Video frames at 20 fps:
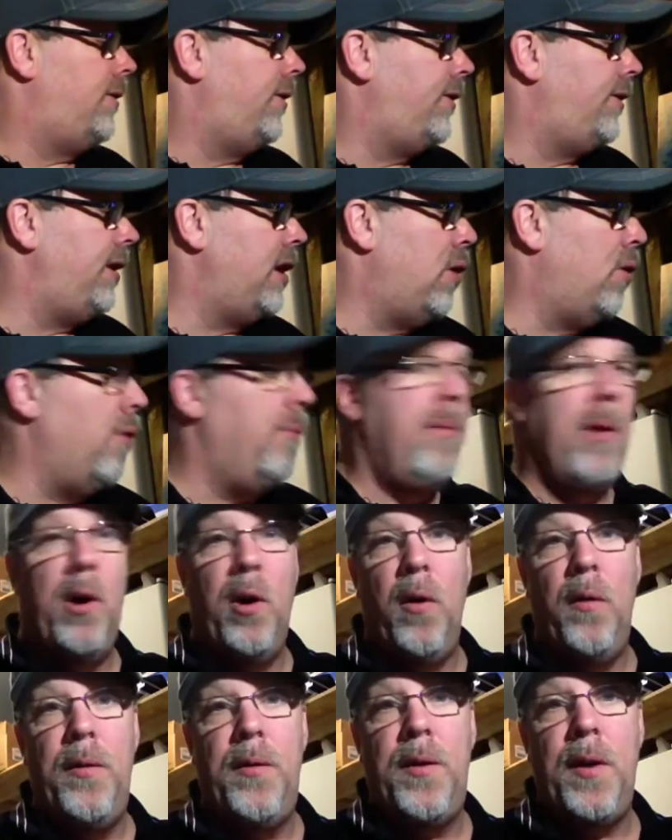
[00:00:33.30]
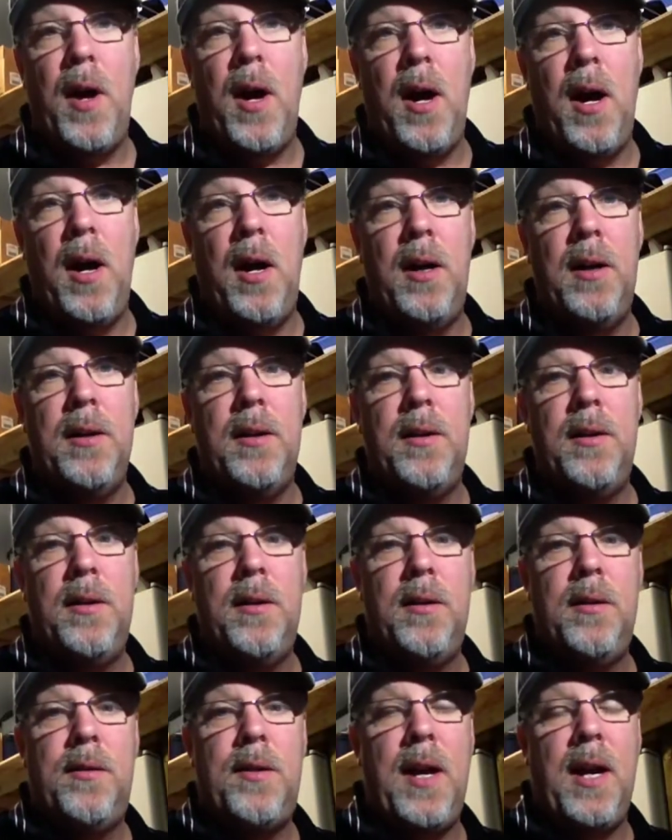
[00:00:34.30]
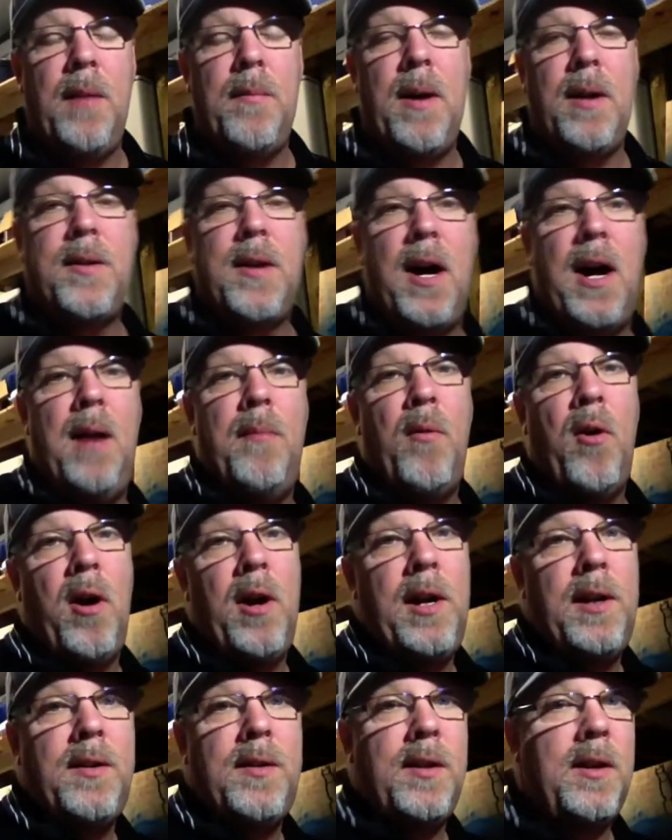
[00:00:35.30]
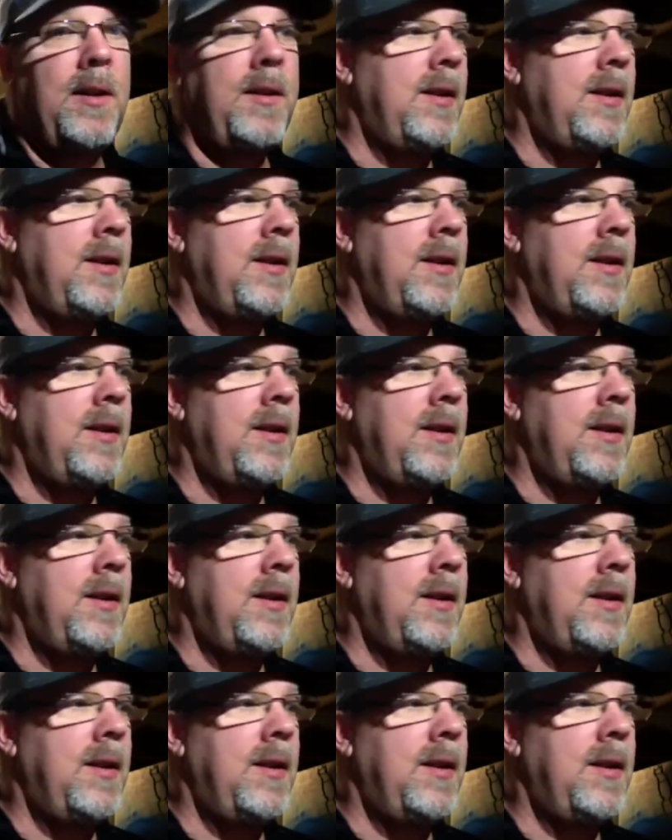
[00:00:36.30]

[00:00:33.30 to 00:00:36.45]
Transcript: a slower build. Taking my time on it.